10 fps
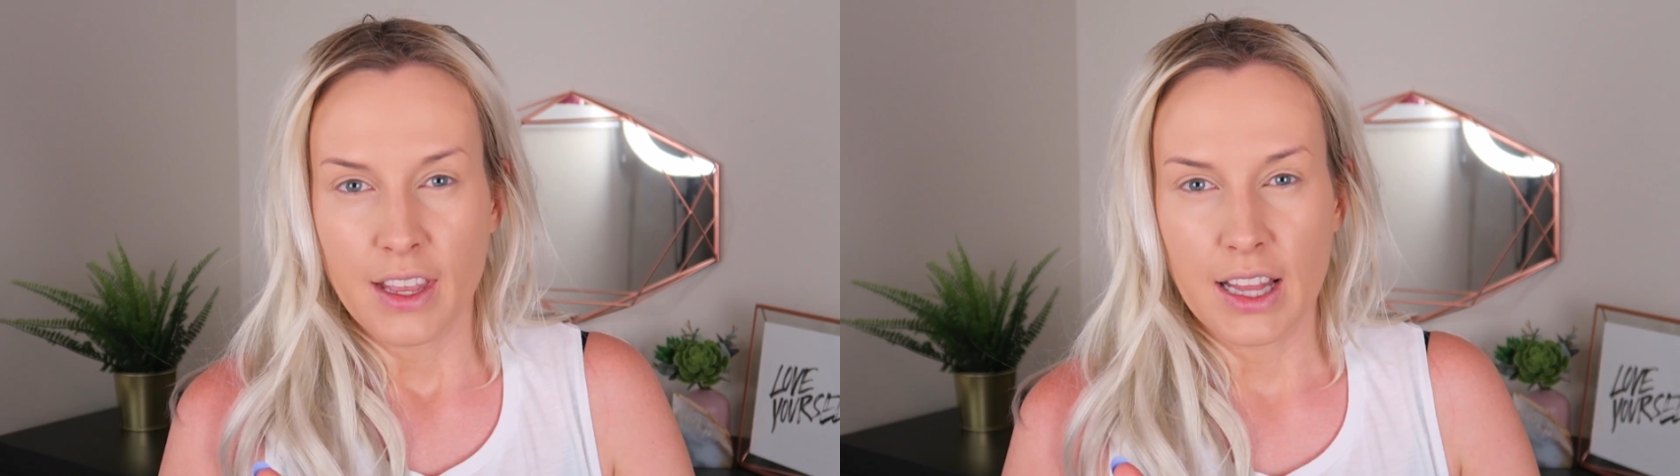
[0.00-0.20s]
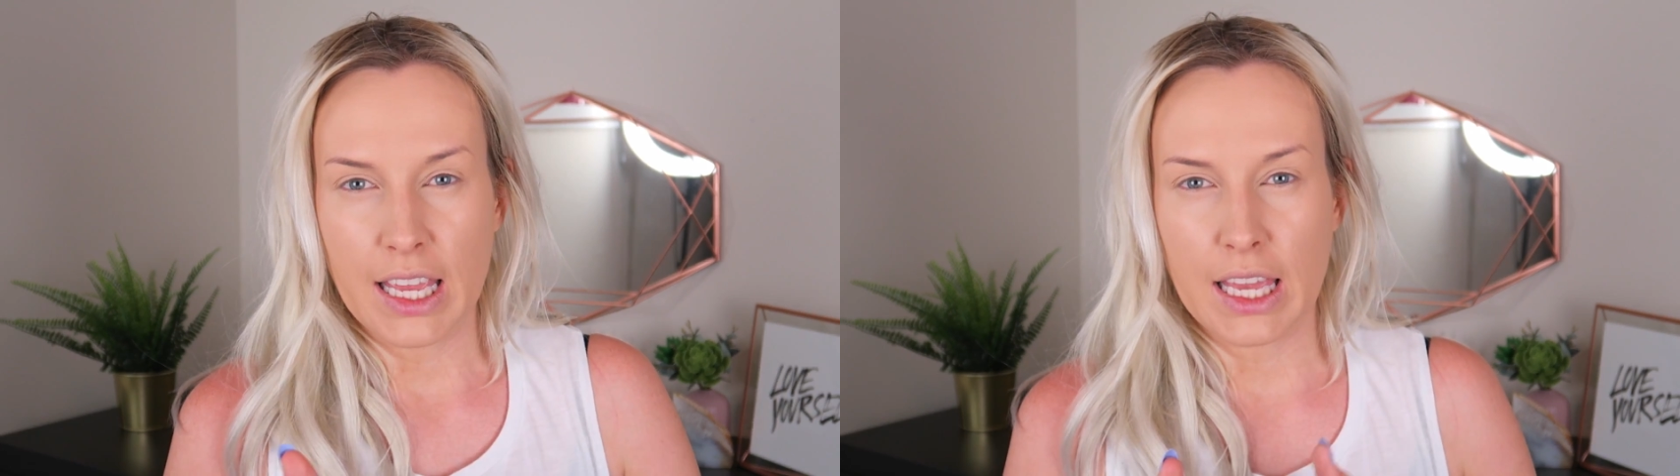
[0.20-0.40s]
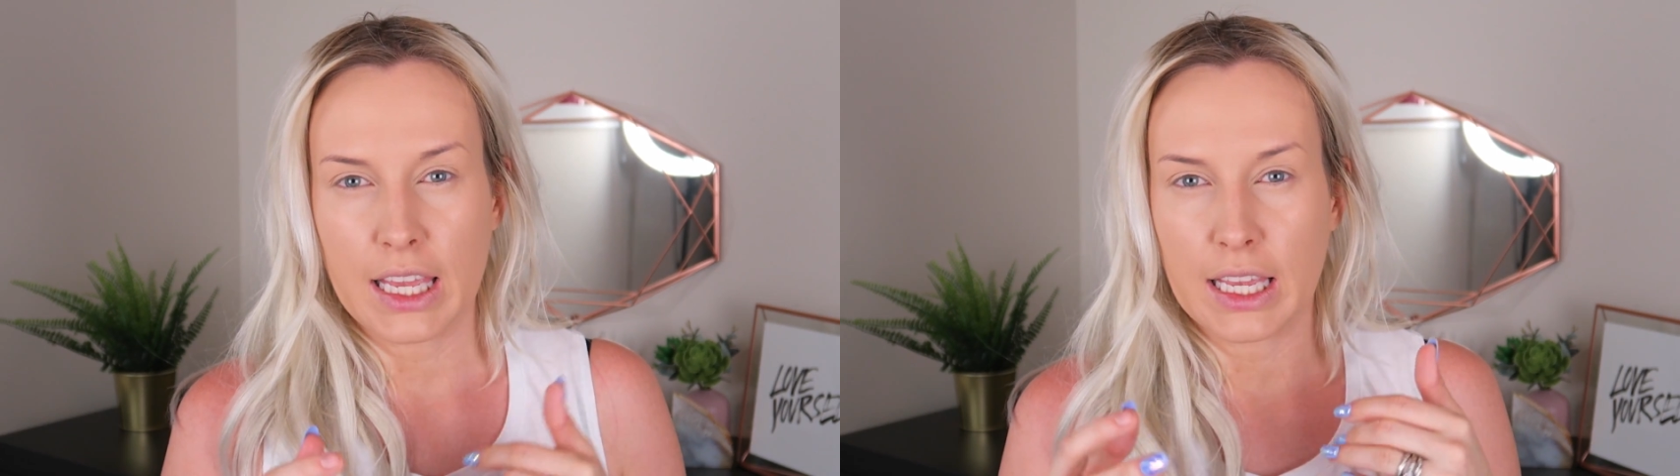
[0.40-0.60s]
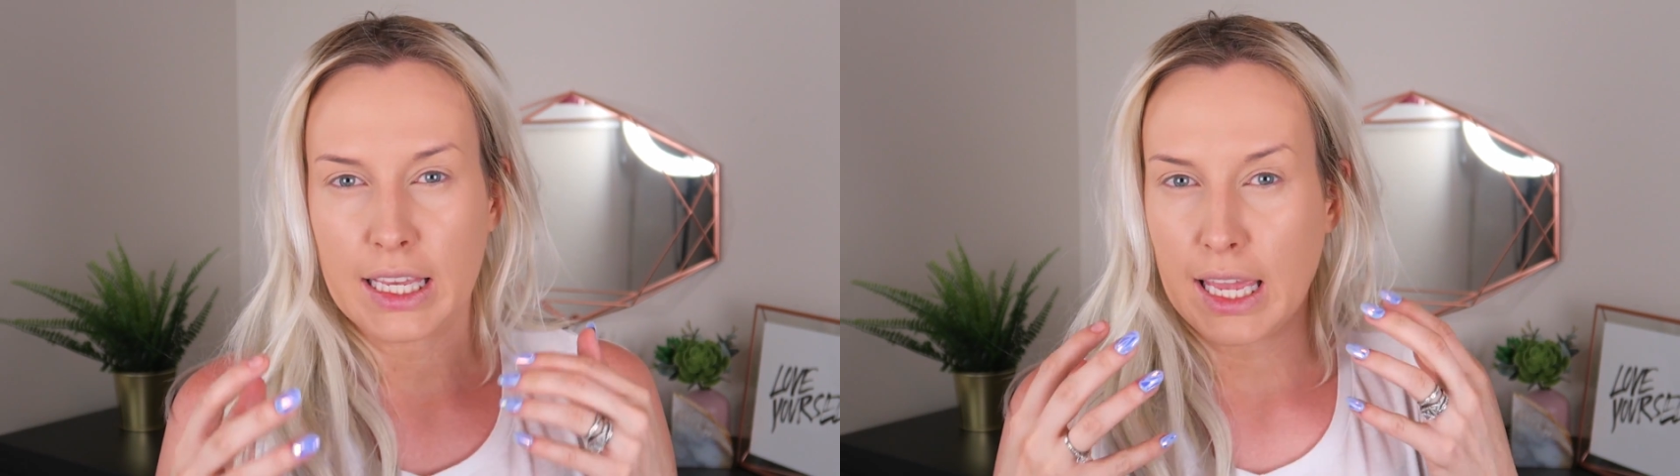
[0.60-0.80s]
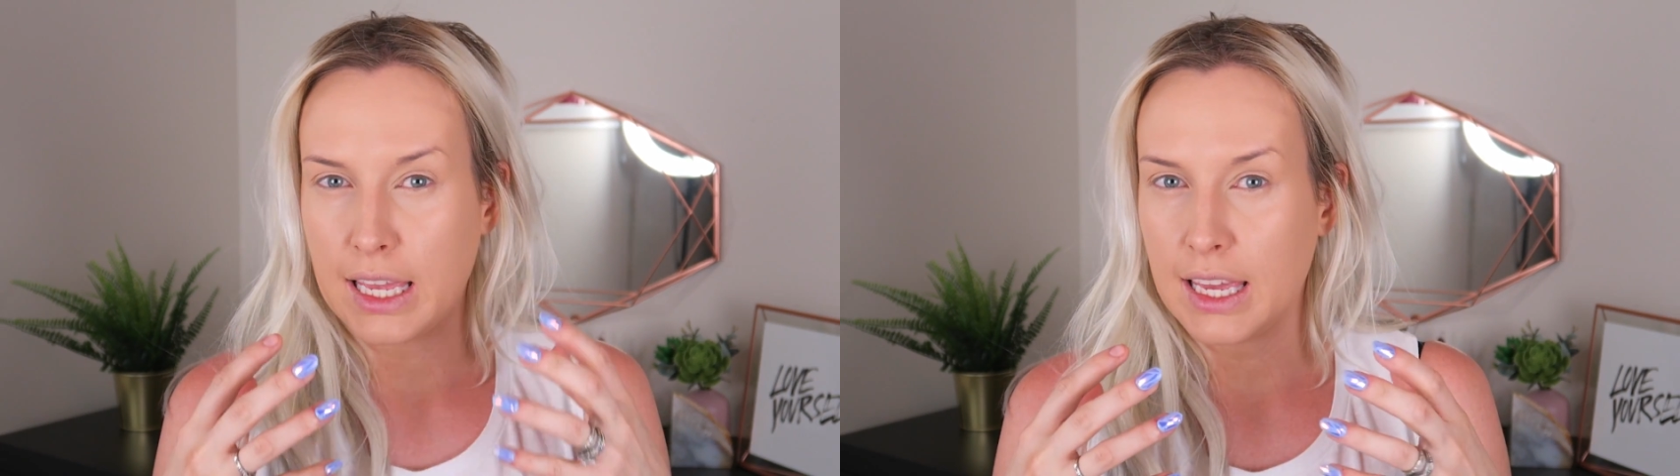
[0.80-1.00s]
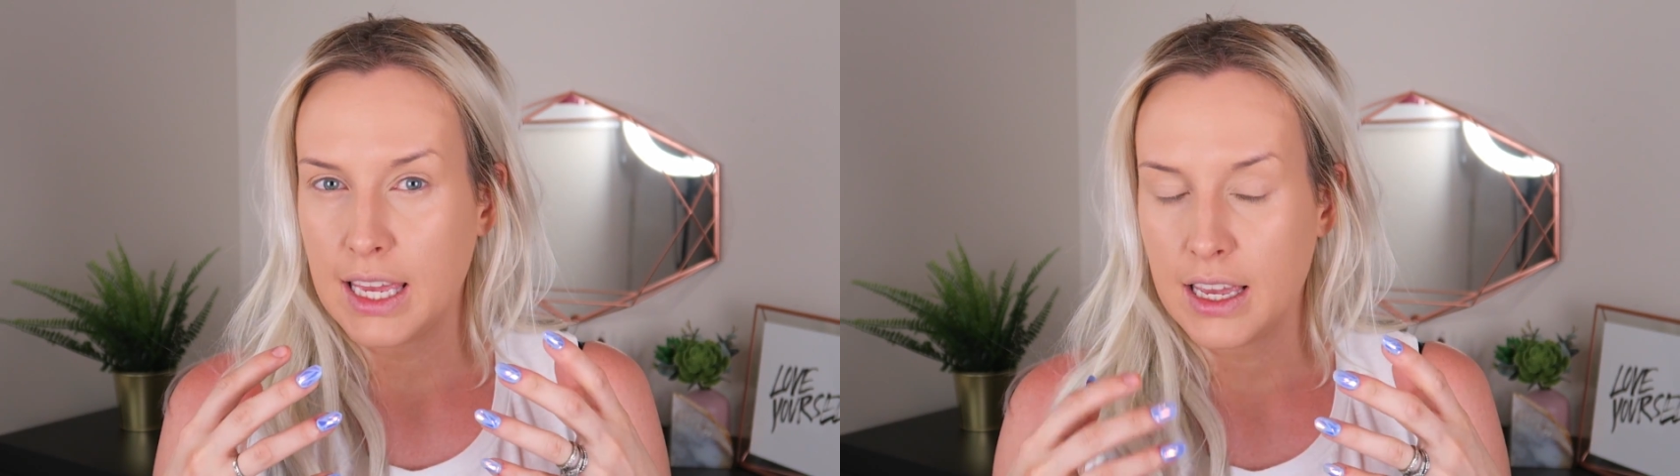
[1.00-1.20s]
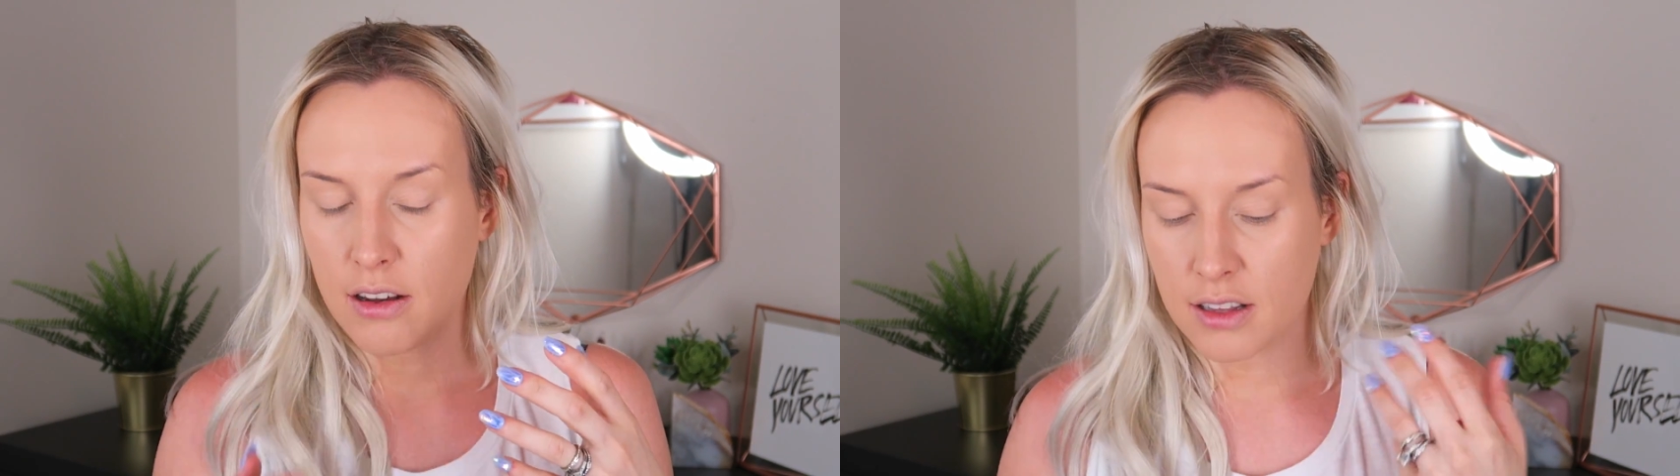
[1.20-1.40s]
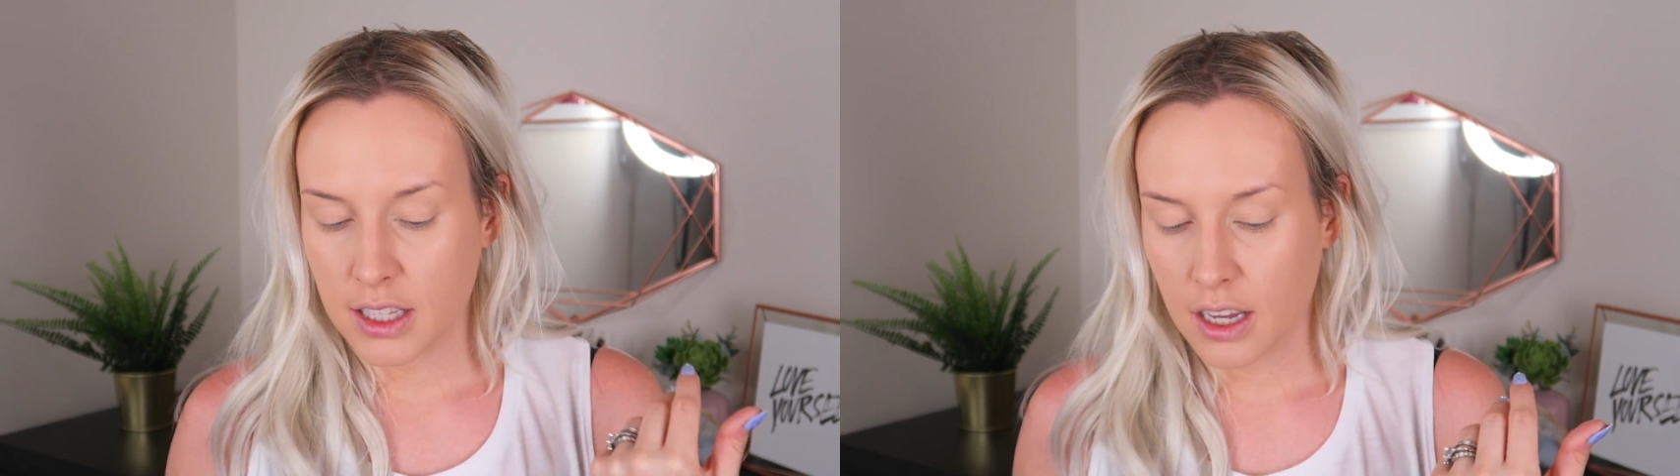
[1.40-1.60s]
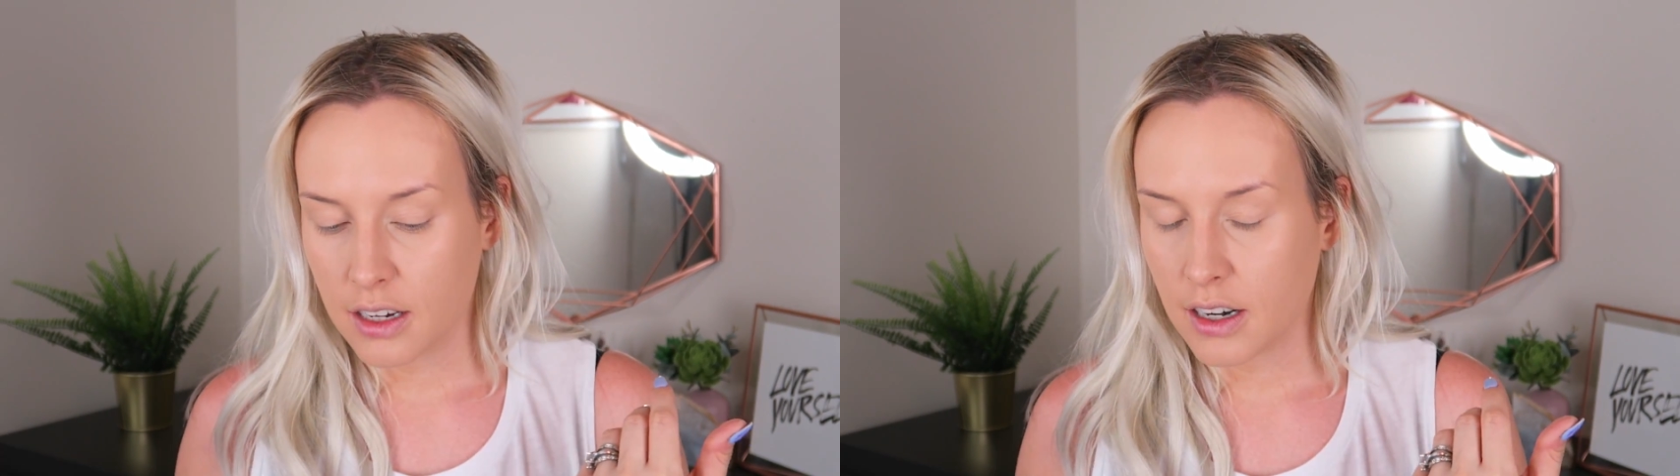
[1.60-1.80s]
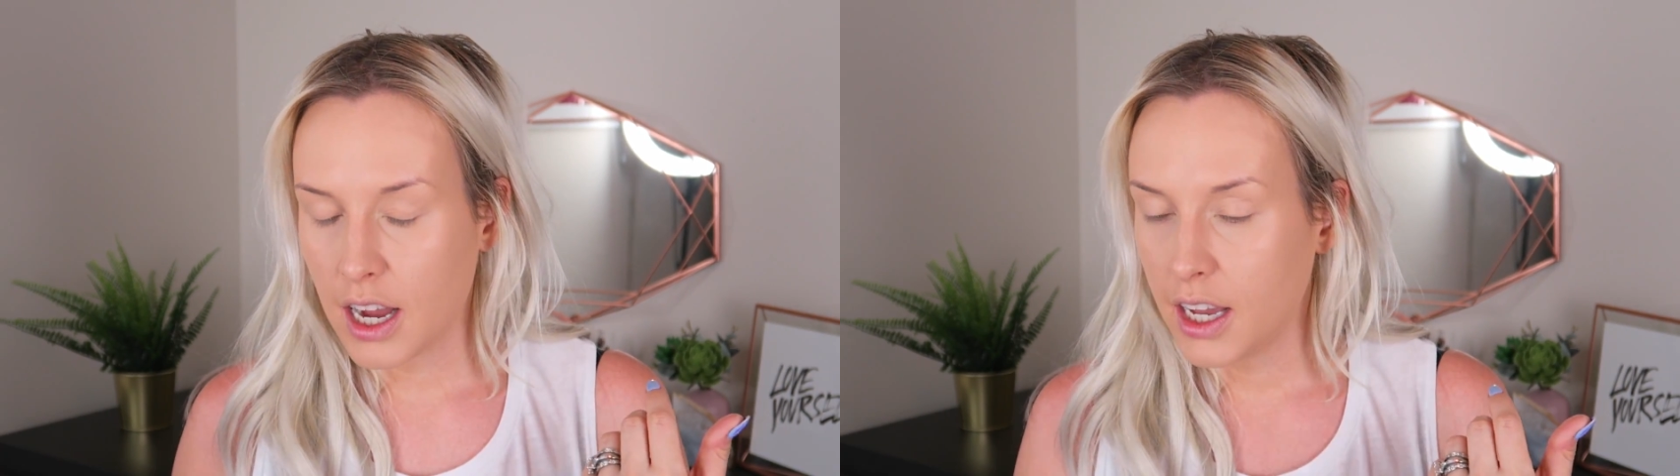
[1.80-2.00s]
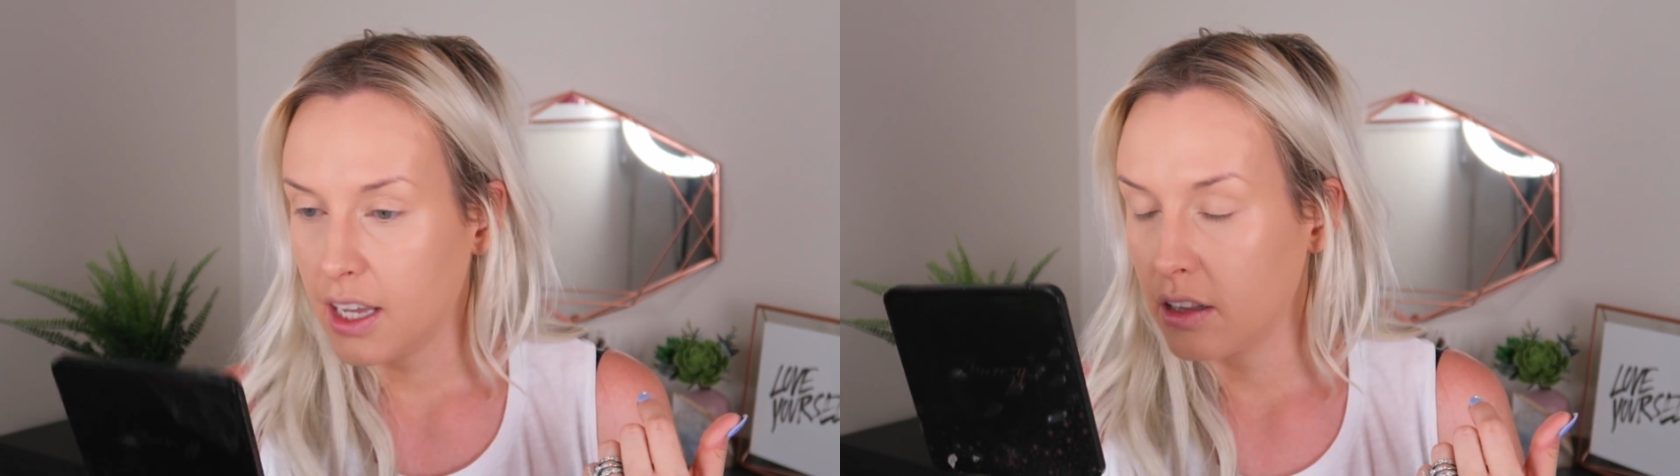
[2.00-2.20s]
like cakey on the under eye.